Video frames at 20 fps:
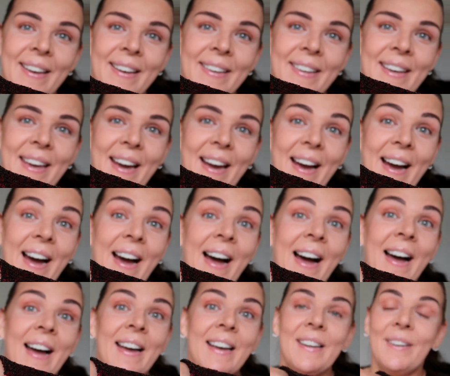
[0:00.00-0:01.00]
Yeah,
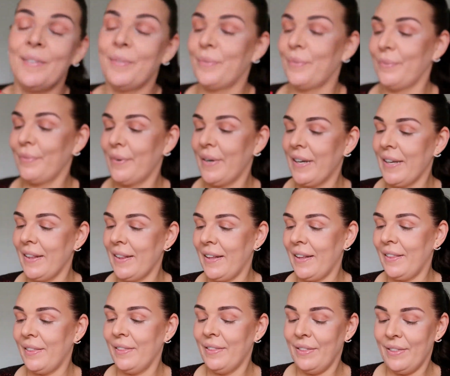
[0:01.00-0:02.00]
I
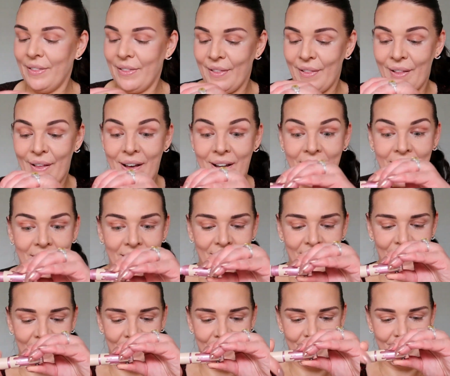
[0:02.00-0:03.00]
really
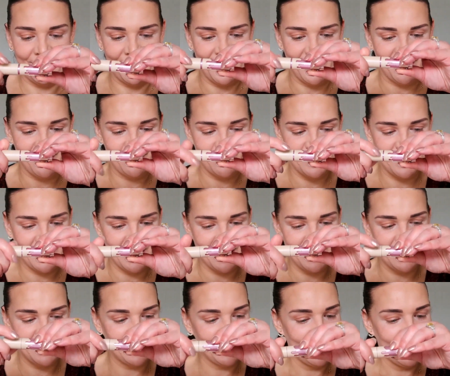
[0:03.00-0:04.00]
love
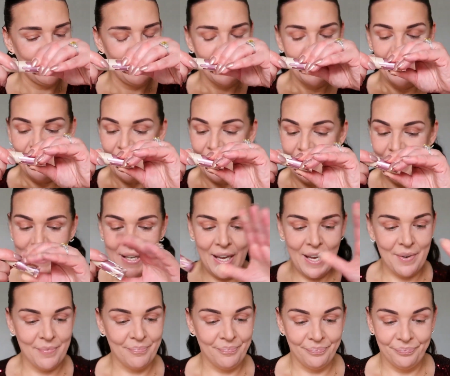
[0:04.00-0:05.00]
this.
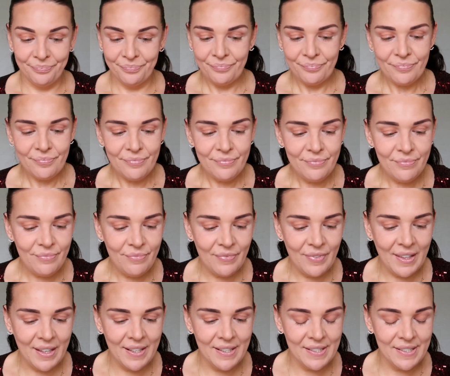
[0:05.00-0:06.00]
Okay,
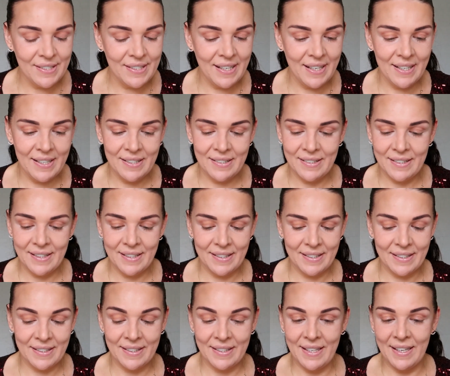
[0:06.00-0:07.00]
then
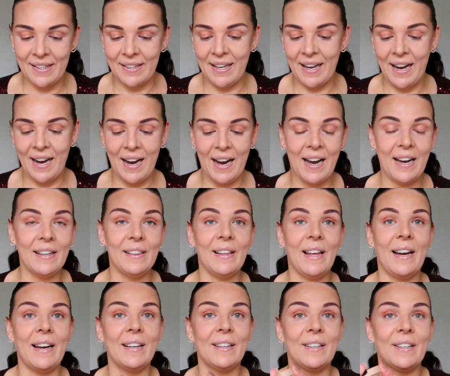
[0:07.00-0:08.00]
again
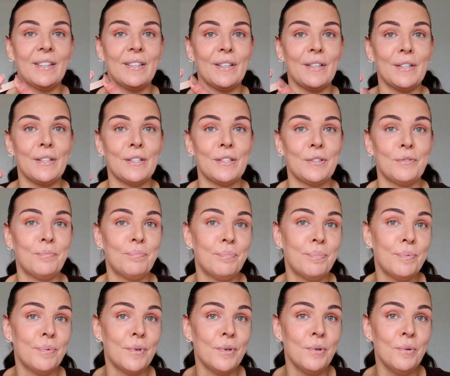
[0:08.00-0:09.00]
highlighter, it's
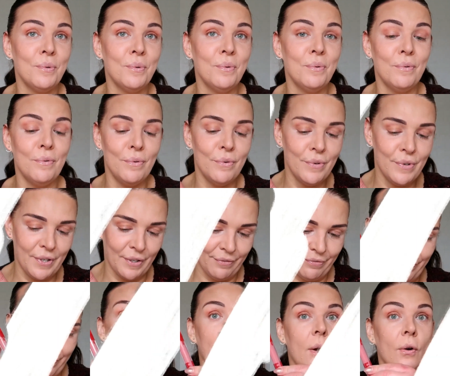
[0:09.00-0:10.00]

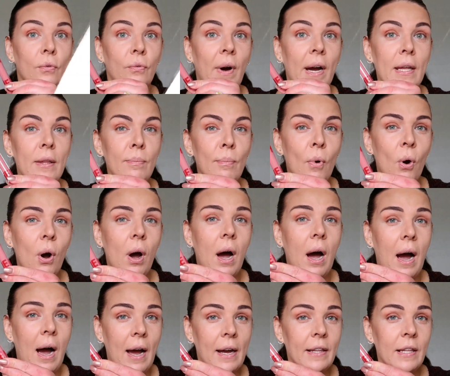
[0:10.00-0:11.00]
beautiful. One more
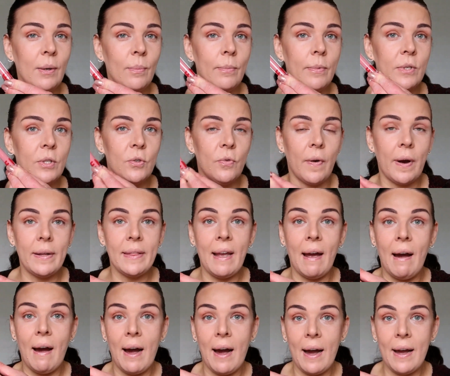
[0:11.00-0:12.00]
item, which one
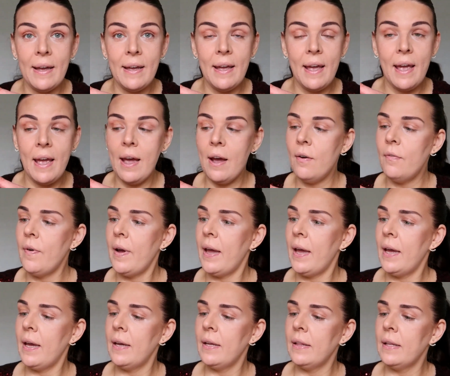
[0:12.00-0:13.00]
I have,
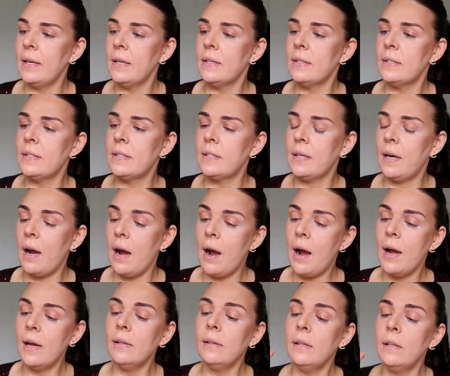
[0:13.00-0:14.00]
and it's
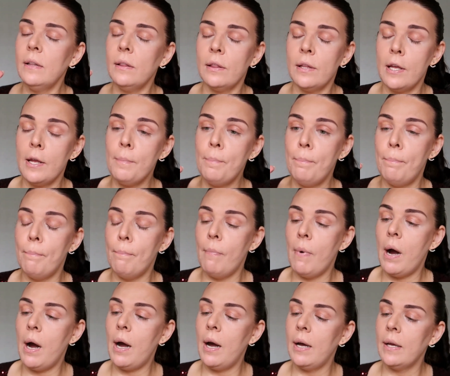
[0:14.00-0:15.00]
Kylie Lip
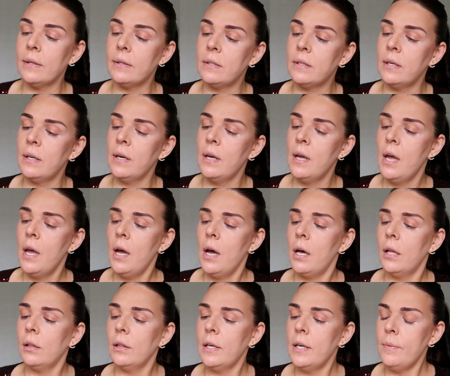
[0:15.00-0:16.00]
Matte
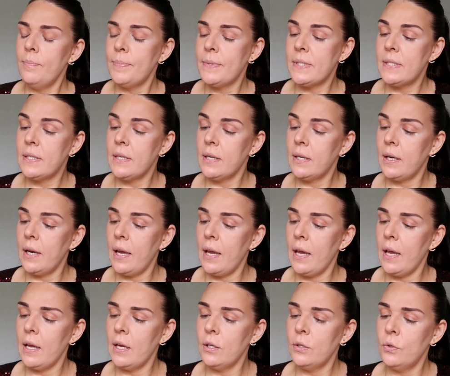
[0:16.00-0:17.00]
Lipstick
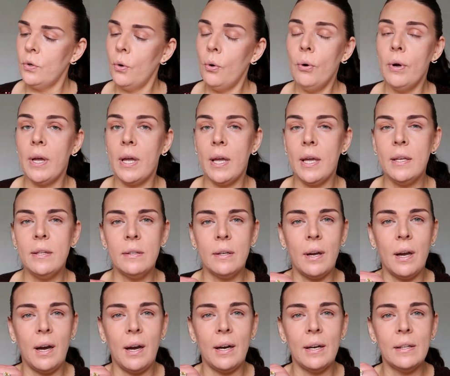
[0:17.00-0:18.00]
808
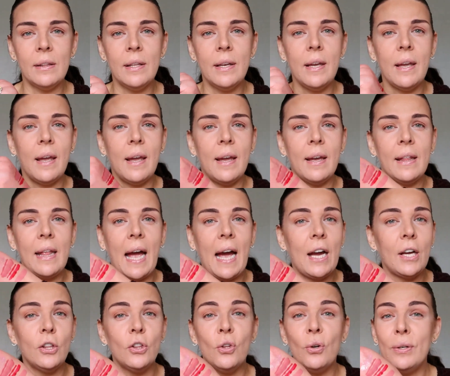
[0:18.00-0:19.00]
Kylie, and
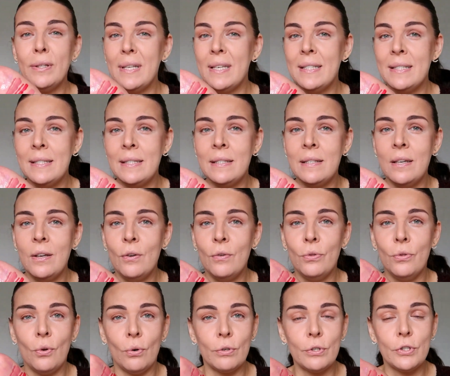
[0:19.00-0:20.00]
I'm not yet see
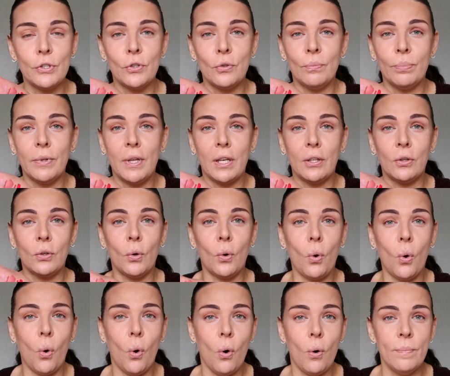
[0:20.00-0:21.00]
on
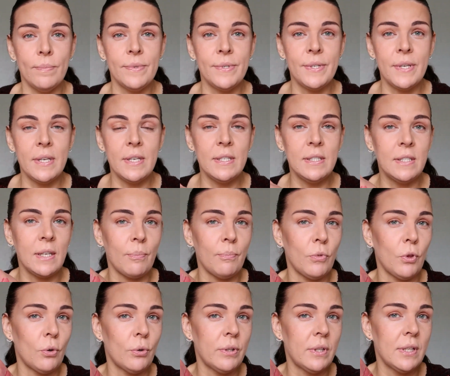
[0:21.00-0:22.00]
Nordstrom.com this.
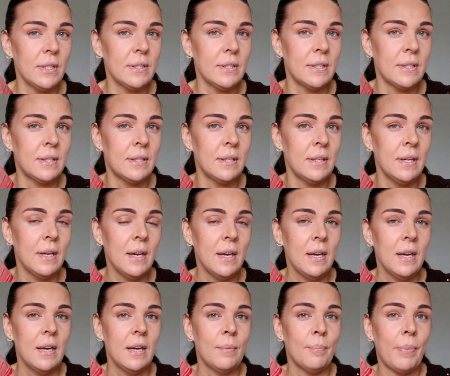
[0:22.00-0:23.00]
I'm not yet,
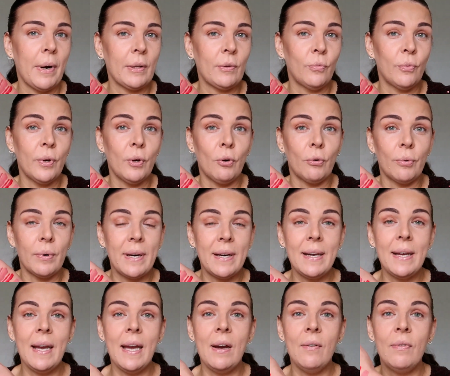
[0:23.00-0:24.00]
but we
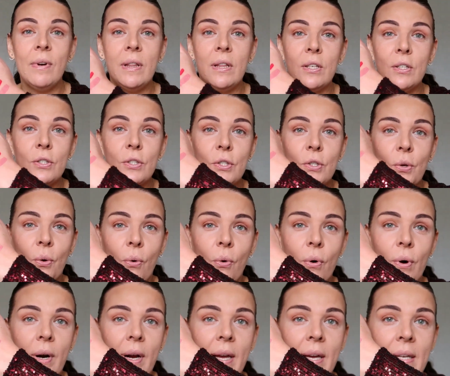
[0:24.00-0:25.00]
already have in the
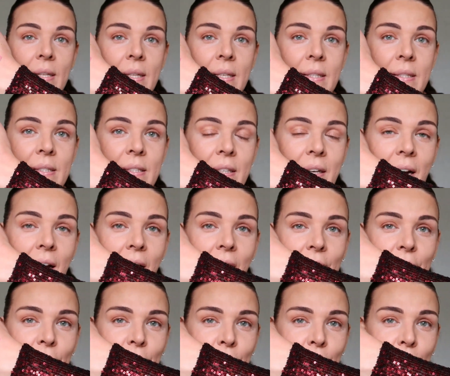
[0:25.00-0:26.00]
store, and it's
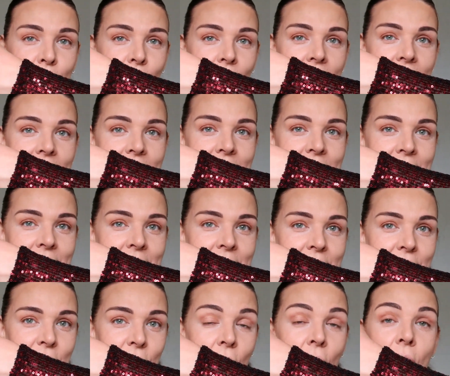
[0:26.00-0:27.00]
color right
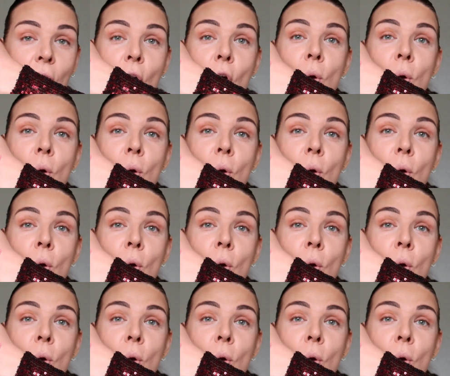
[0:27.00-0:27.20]
here.